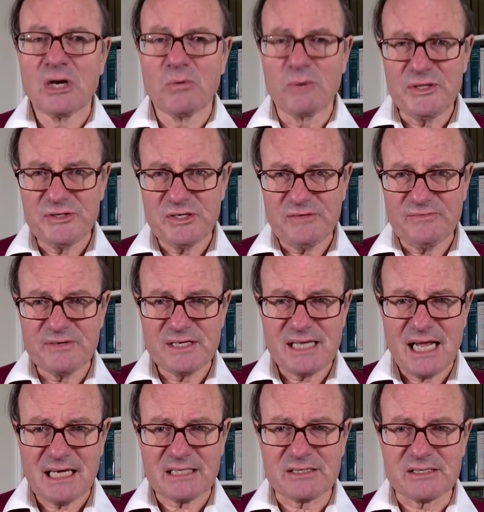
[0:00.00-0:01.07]
With different
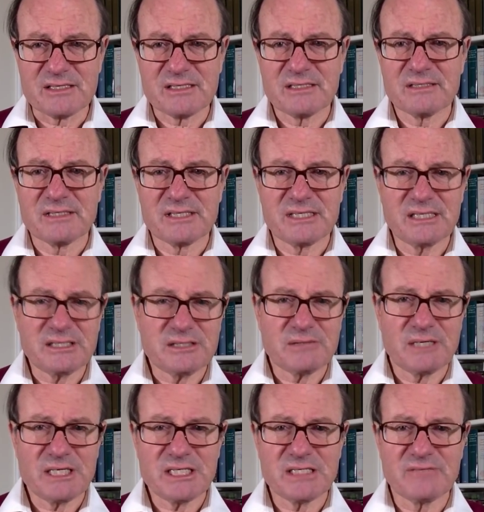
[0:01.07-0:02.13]
actors, the
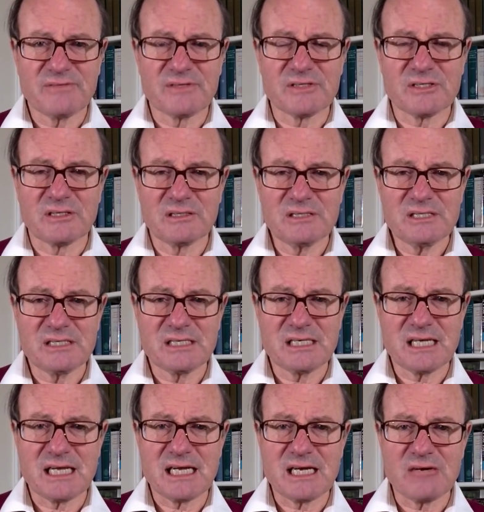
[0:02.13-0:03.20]
situation for the dollar
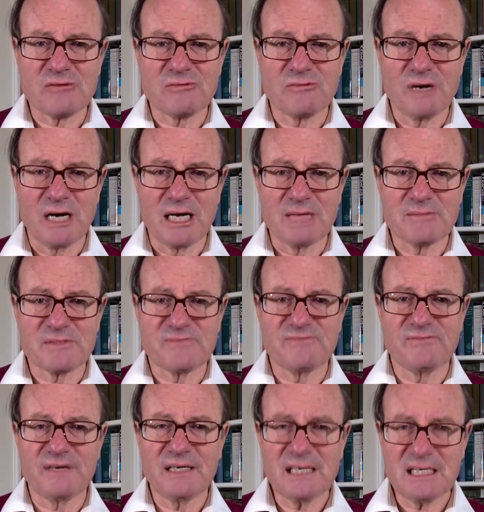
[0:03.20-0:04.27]
today rhymes
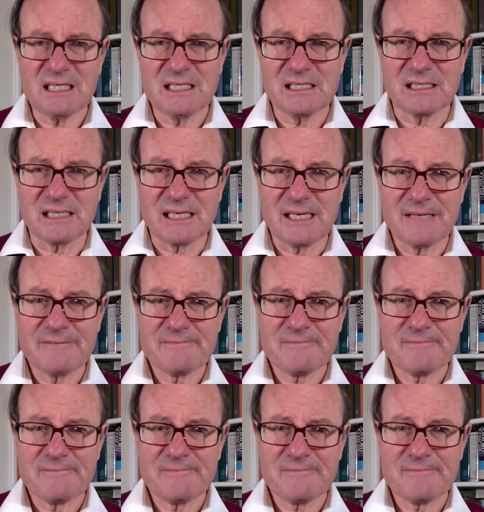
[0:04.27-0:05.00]
very clearly